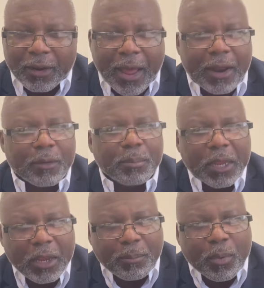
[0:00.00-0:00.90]
lot of
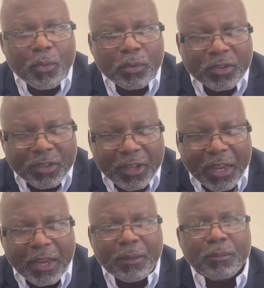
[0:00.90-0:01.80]
people
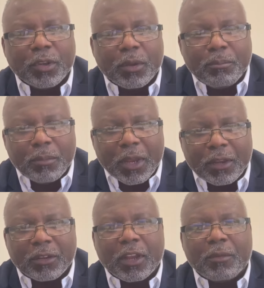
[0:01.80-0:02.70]
seem to
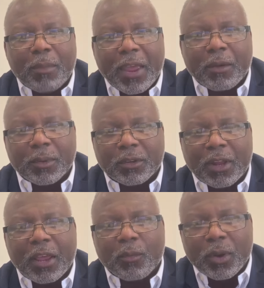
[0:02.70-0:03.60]
miss and make a
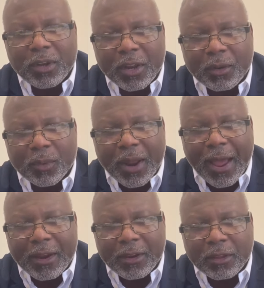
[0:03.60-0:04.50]
mistake when dealing with
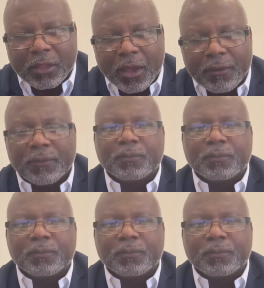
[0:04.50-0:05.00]
ID theft.